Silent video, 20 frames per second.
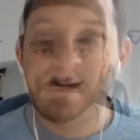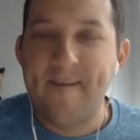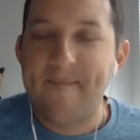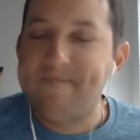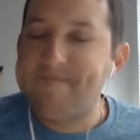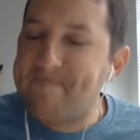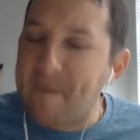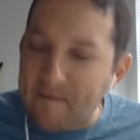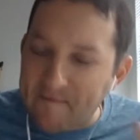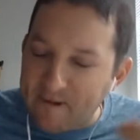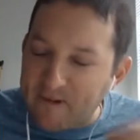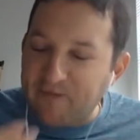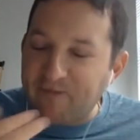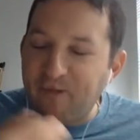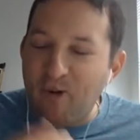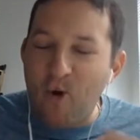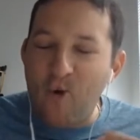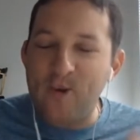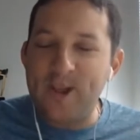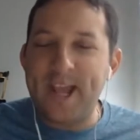But
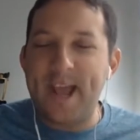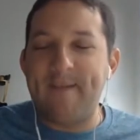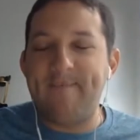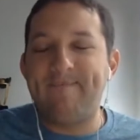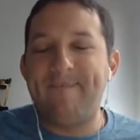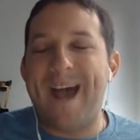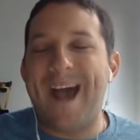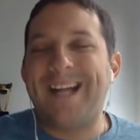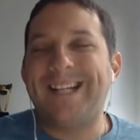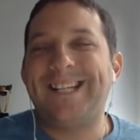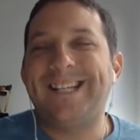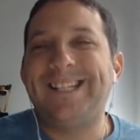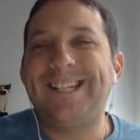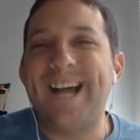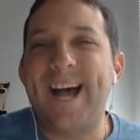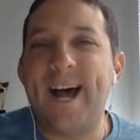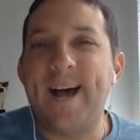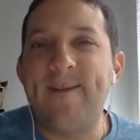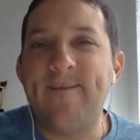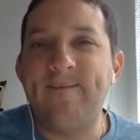before we get back to
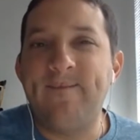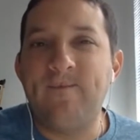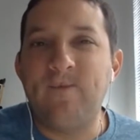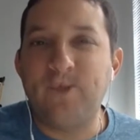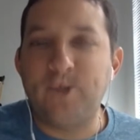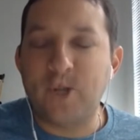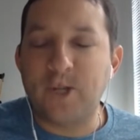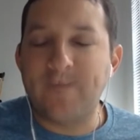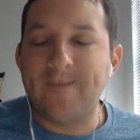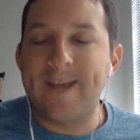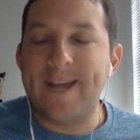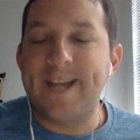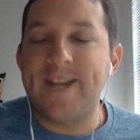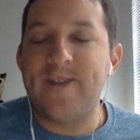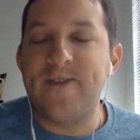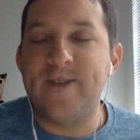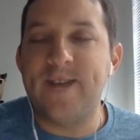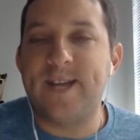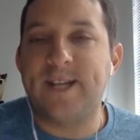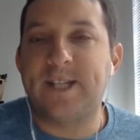Tom, we'll talk to Megan
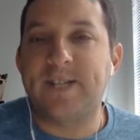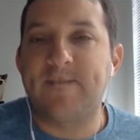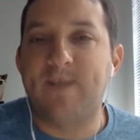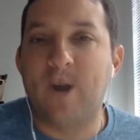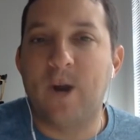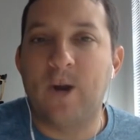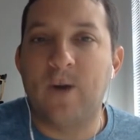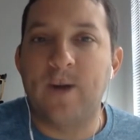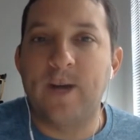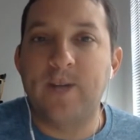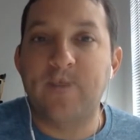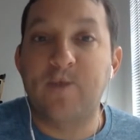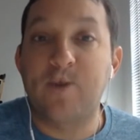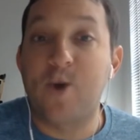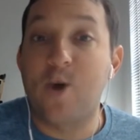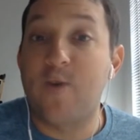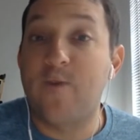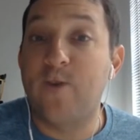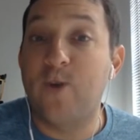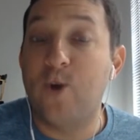Nunez tomorrow as we'll go
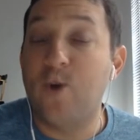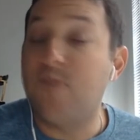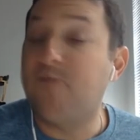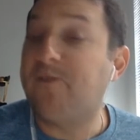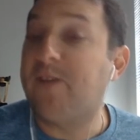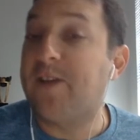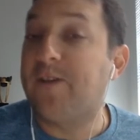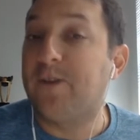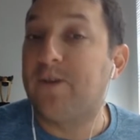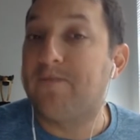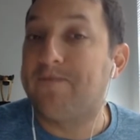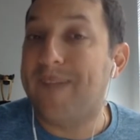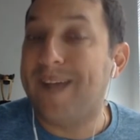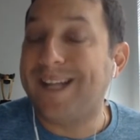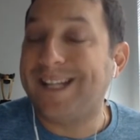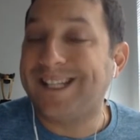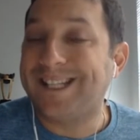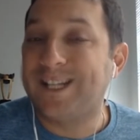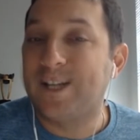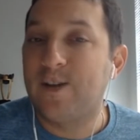over her favorite
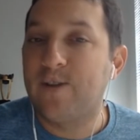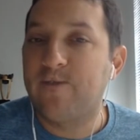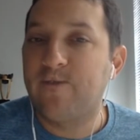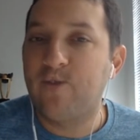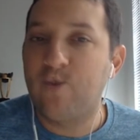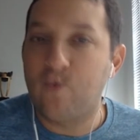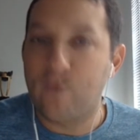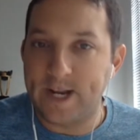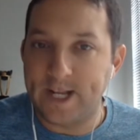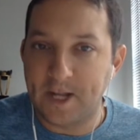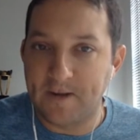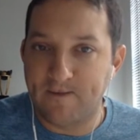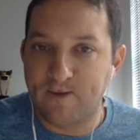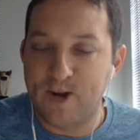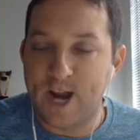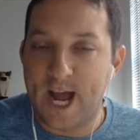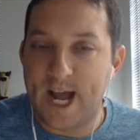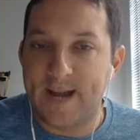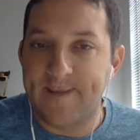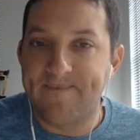bets for week number
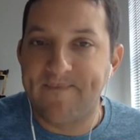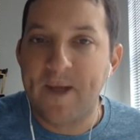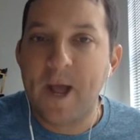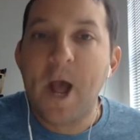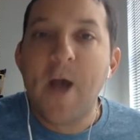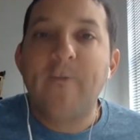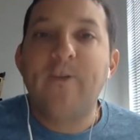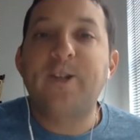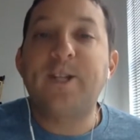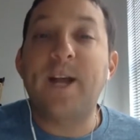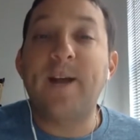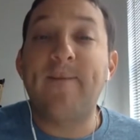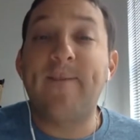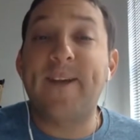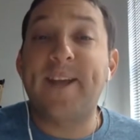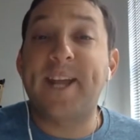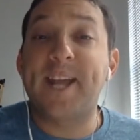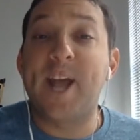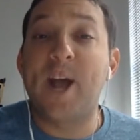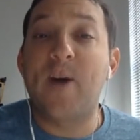nine. For Tom
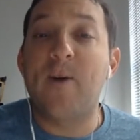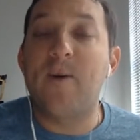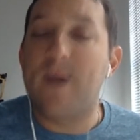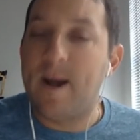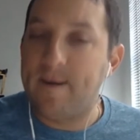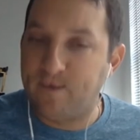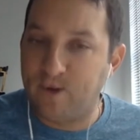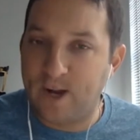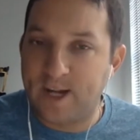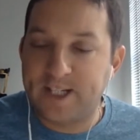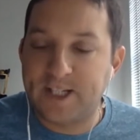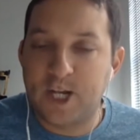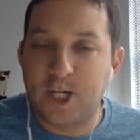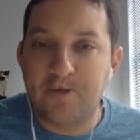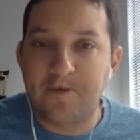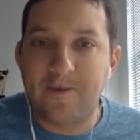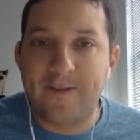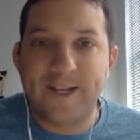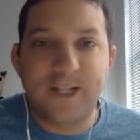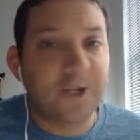Vecchio, I'm Gregg
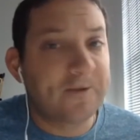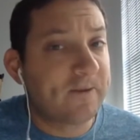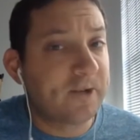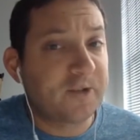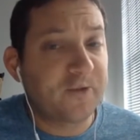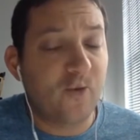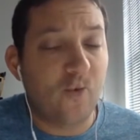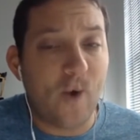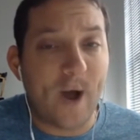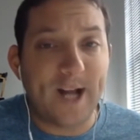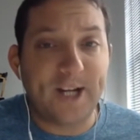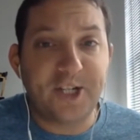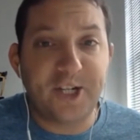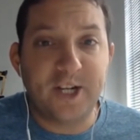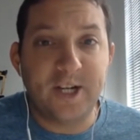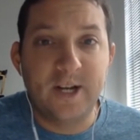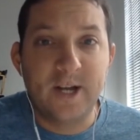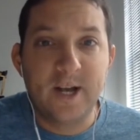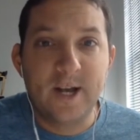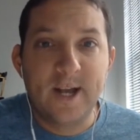Sussman. Thanks so much for
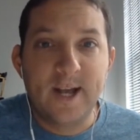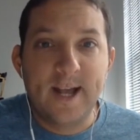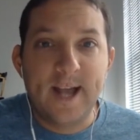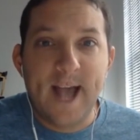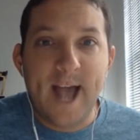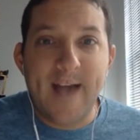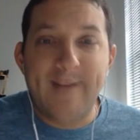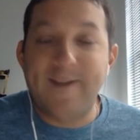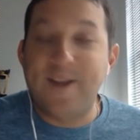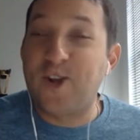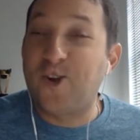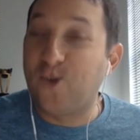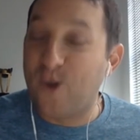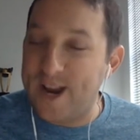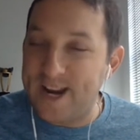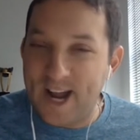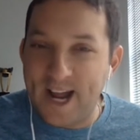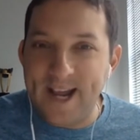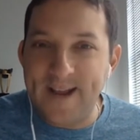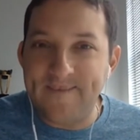watching. Have a
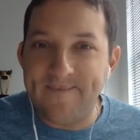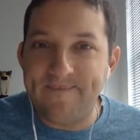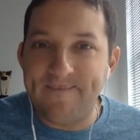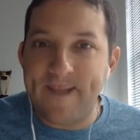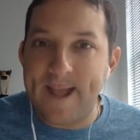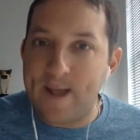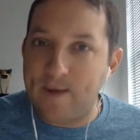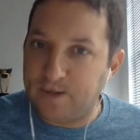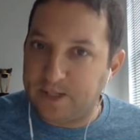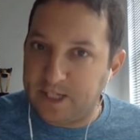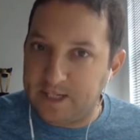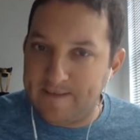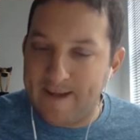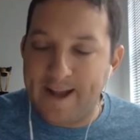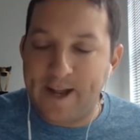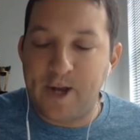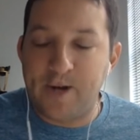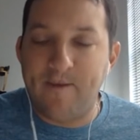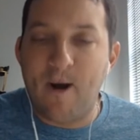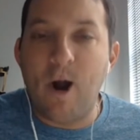great night, and I'll see you back
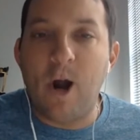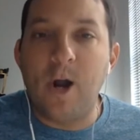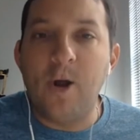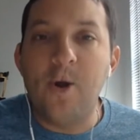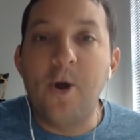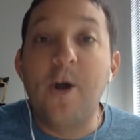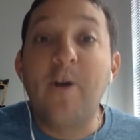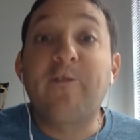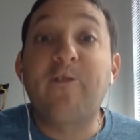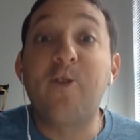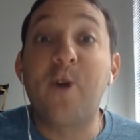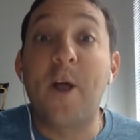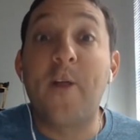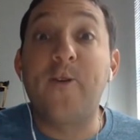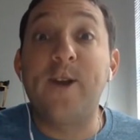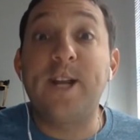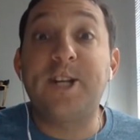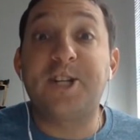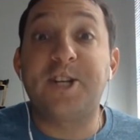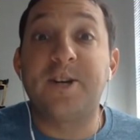here tomorrow for another
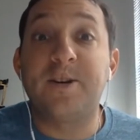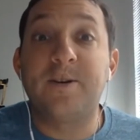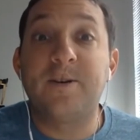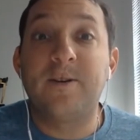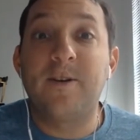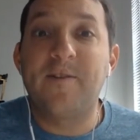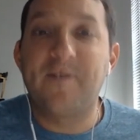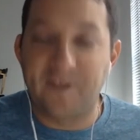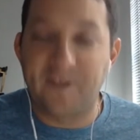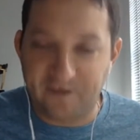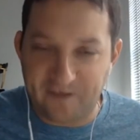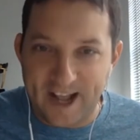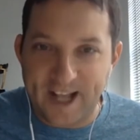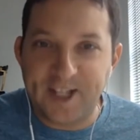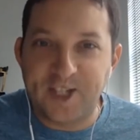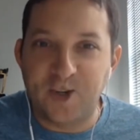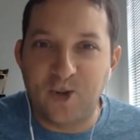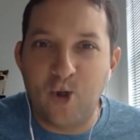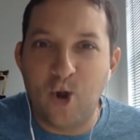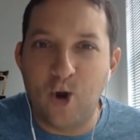edition of the
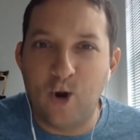FanDuel